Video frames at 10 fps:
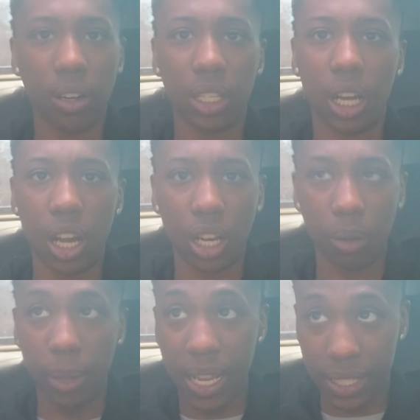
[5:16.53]
That's all
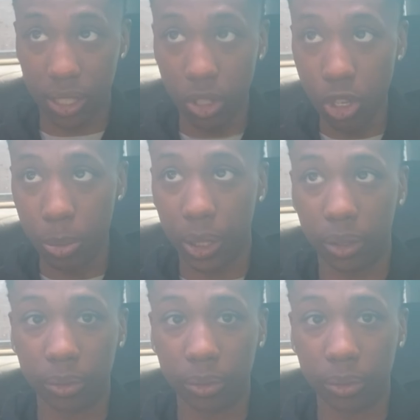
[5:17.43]
I'm asking. You hear me?